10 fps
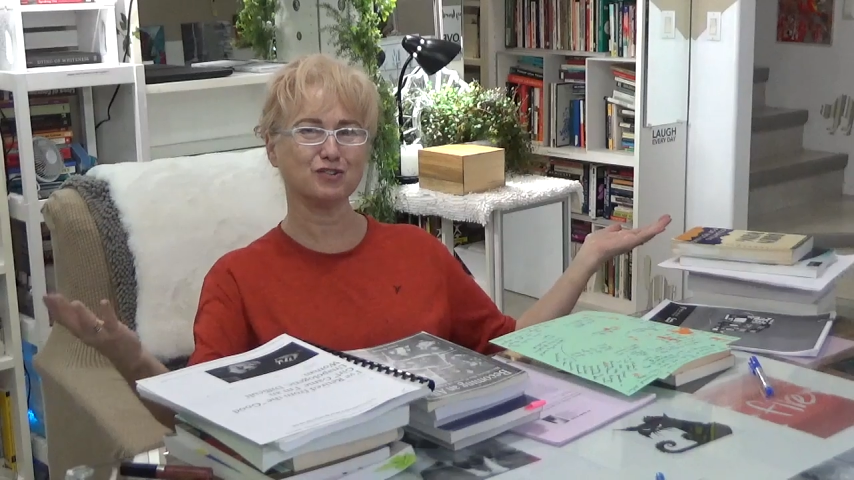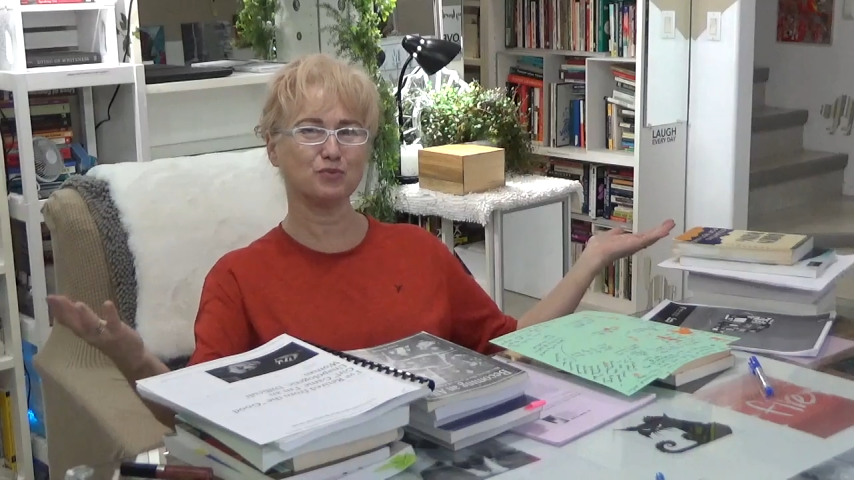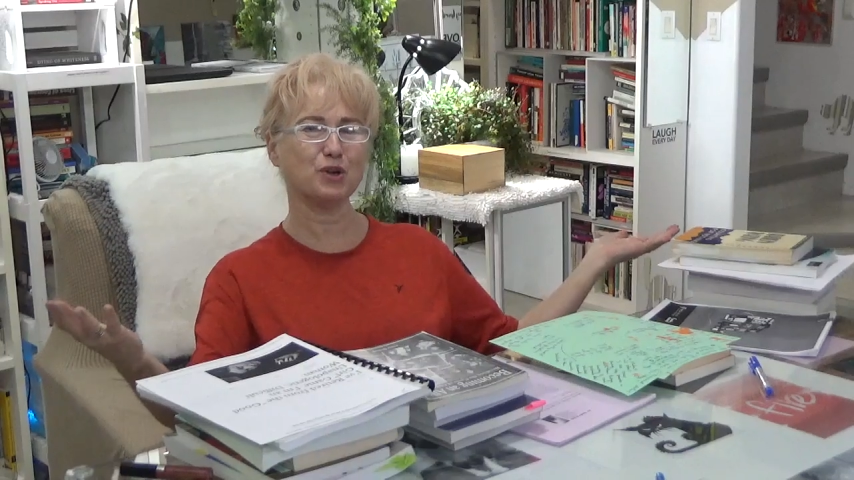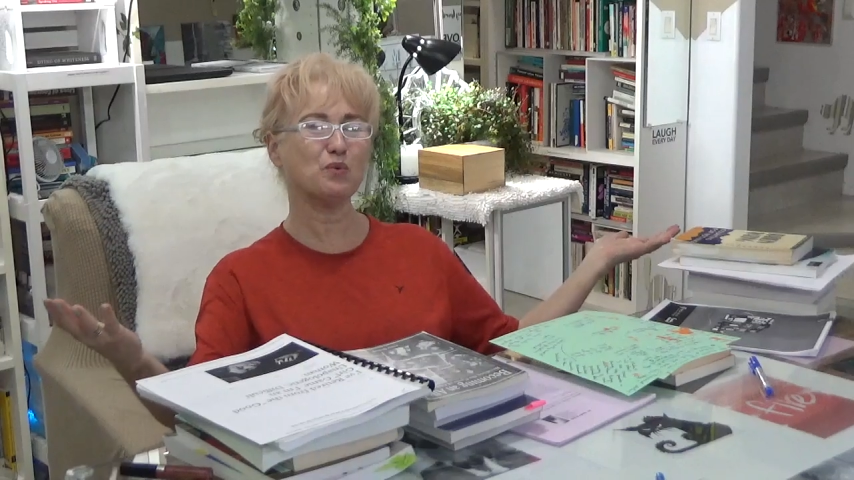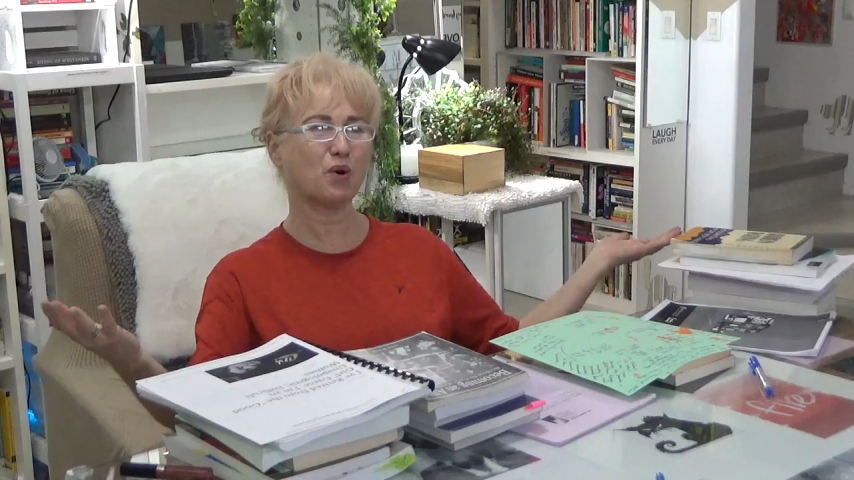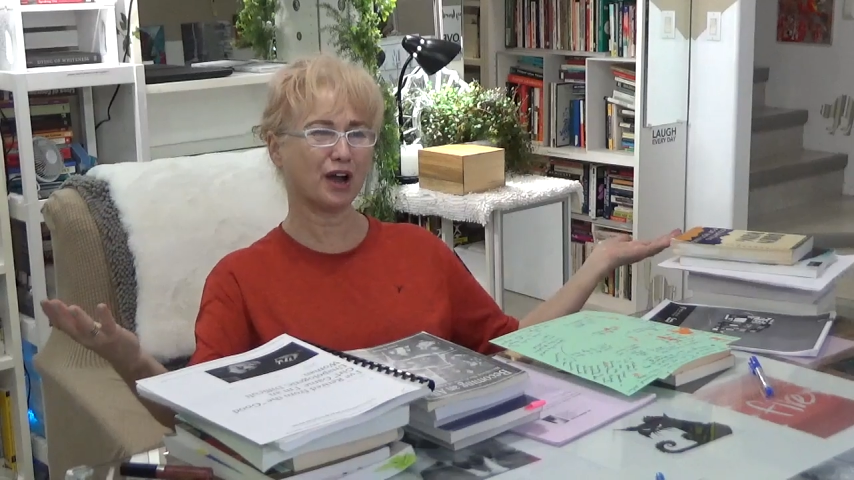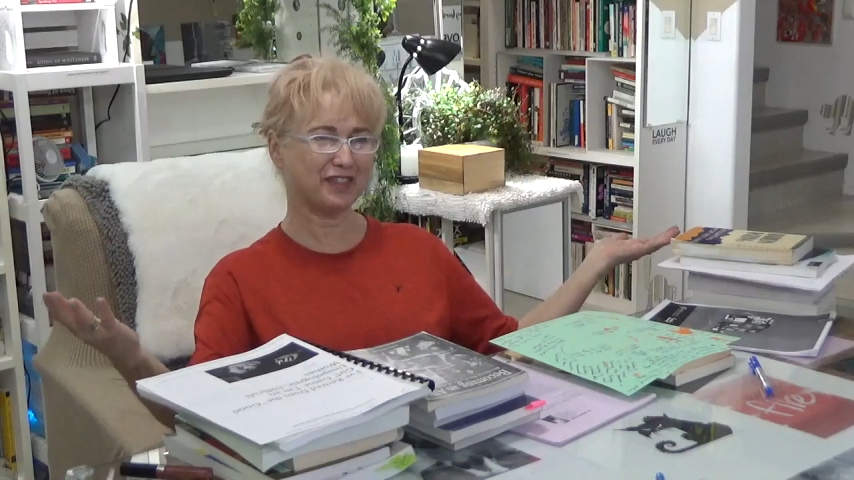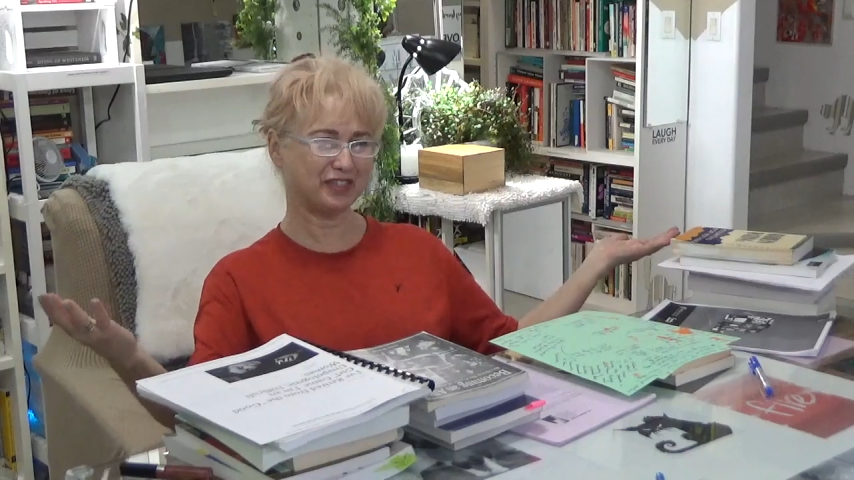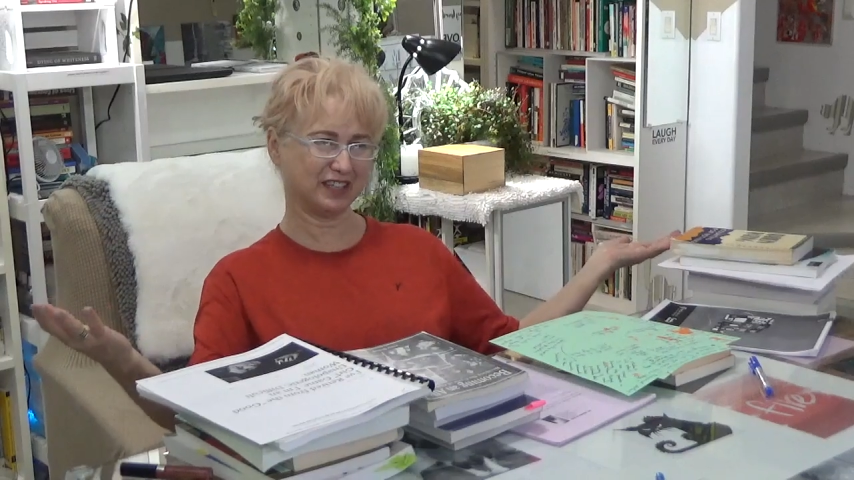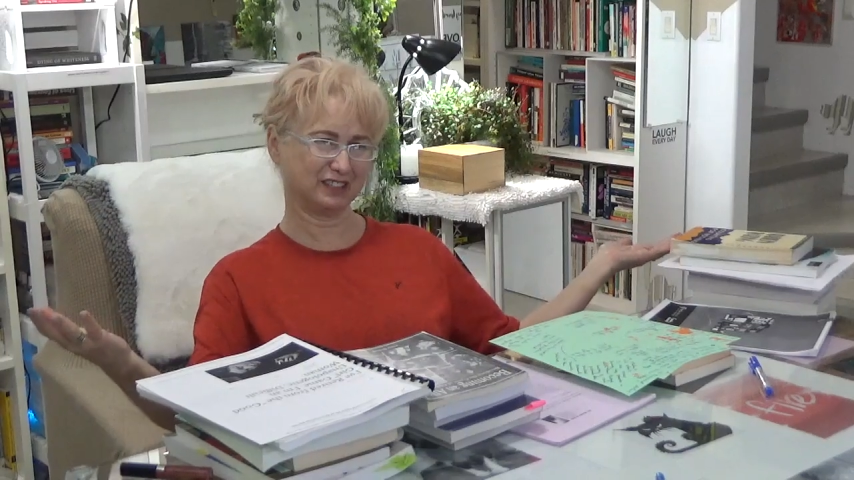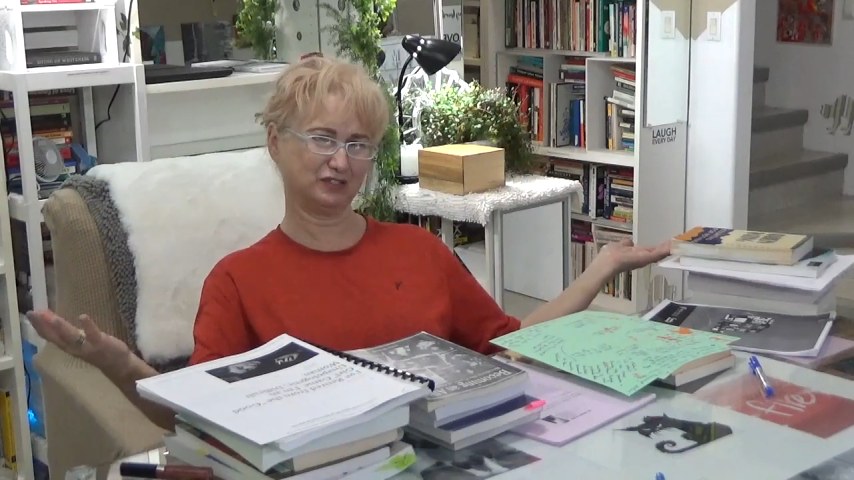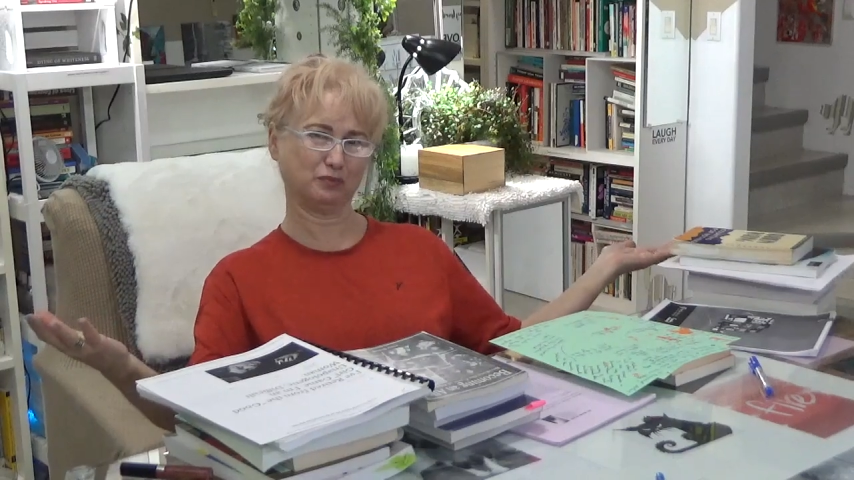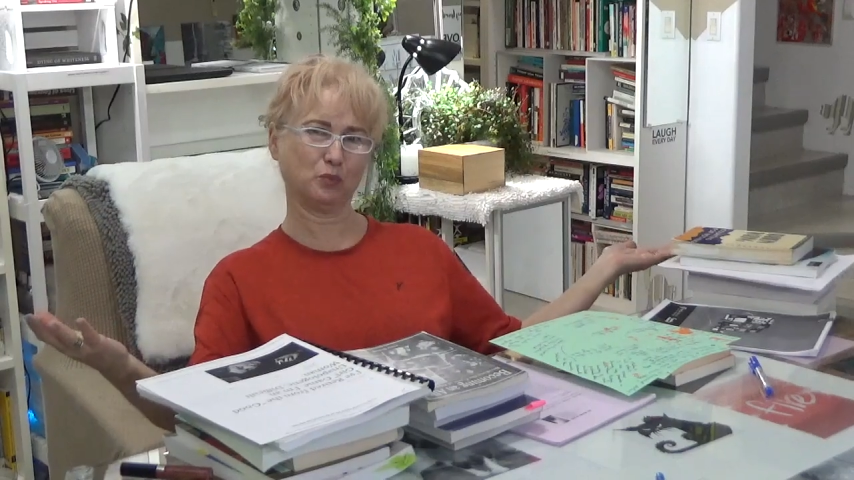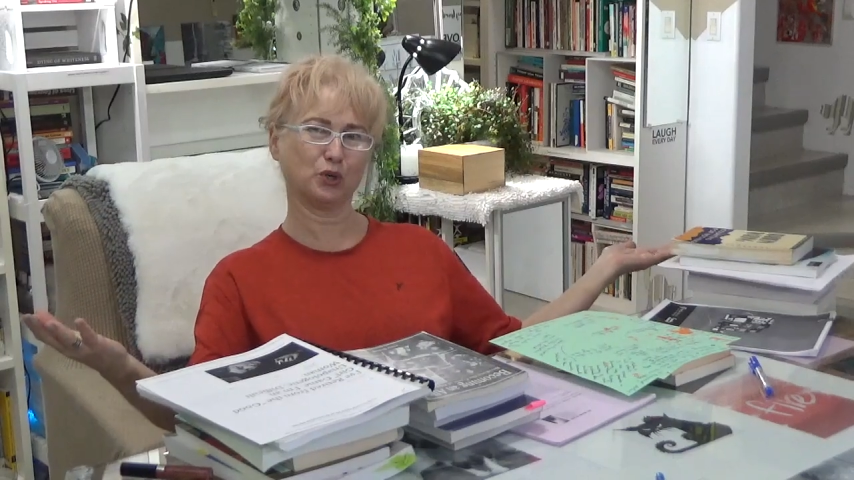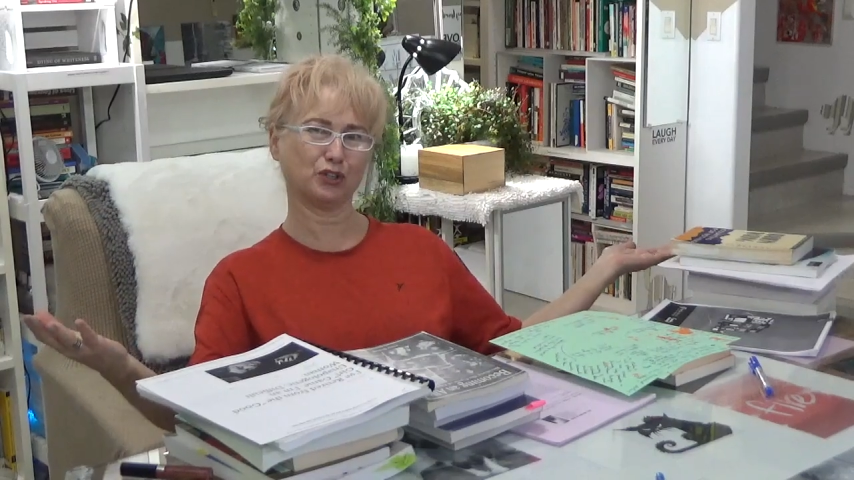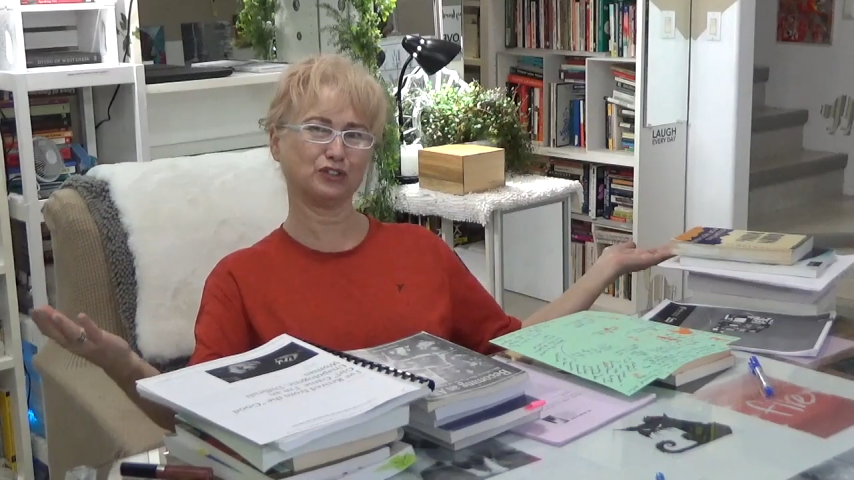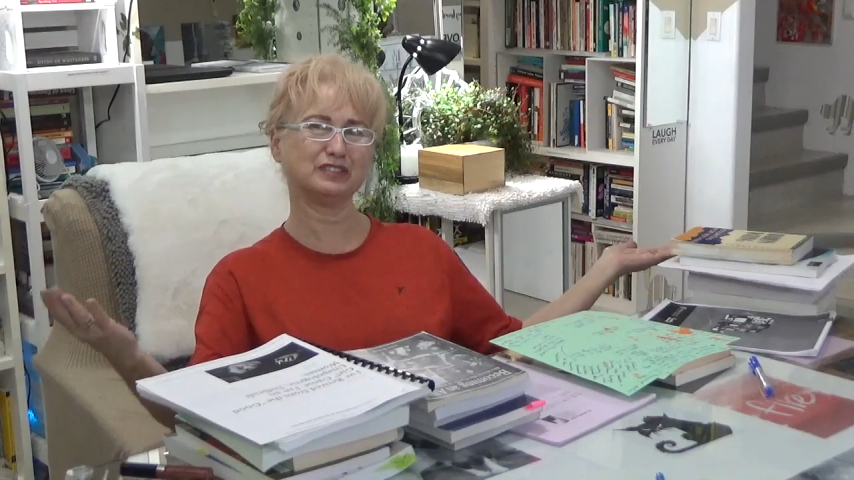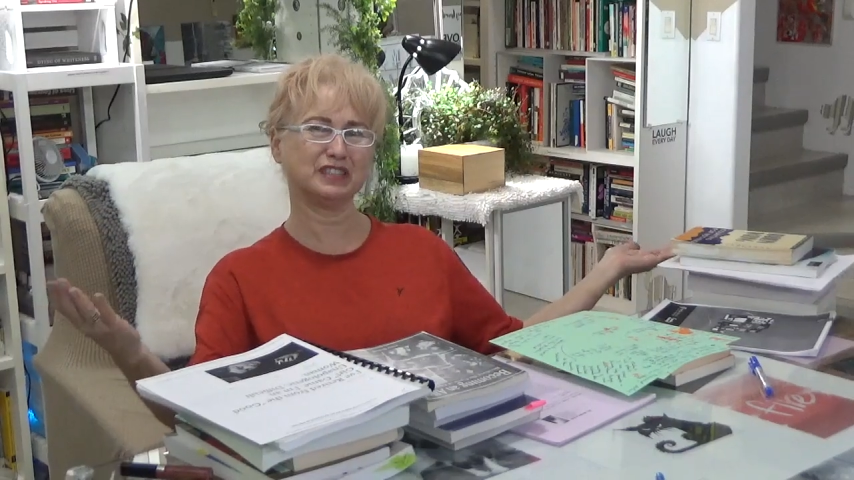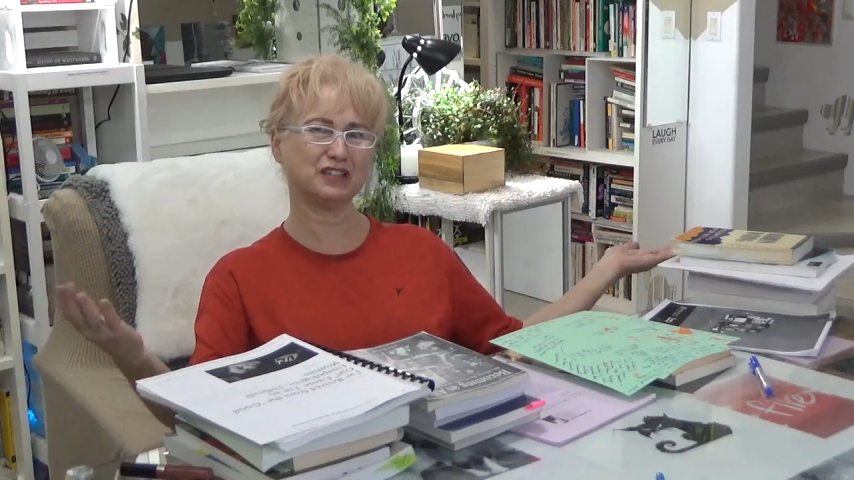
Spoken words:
We want these workers,